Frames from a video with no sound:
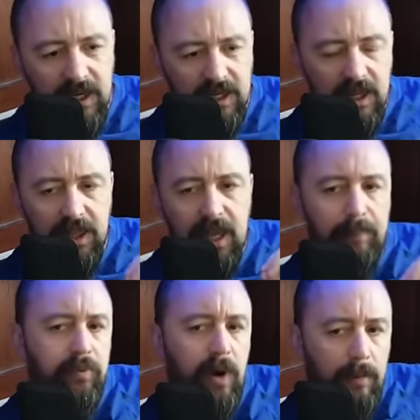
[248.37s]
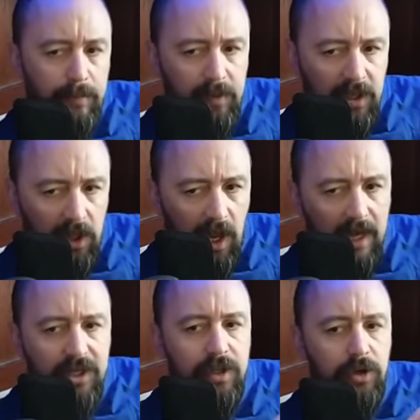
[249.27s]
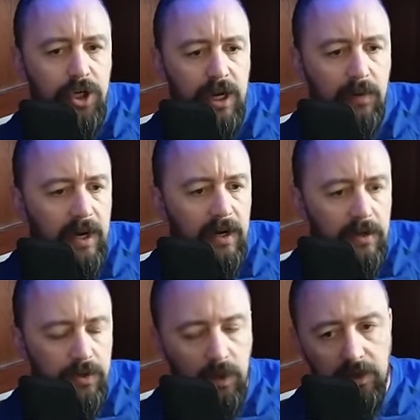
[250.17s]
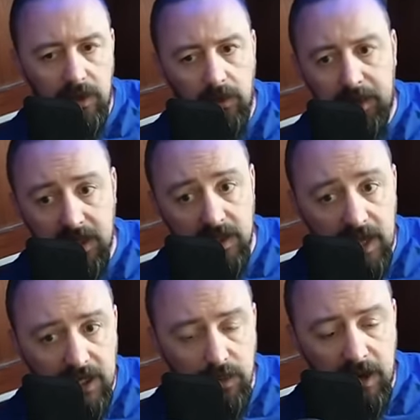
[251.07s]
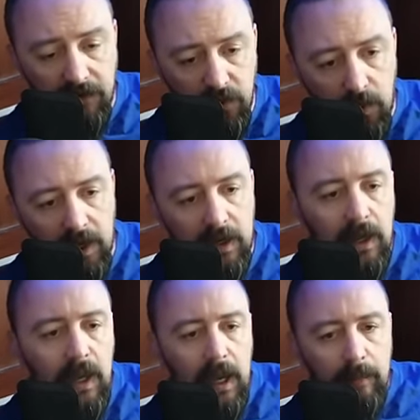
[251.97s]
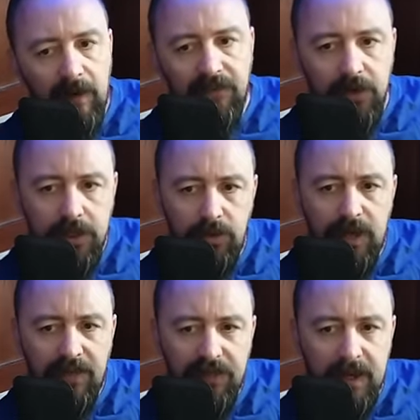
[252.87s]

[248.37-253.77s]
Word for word: is that they probably lost their generators. Well, you know, because the lights went out for one, but for two, that thick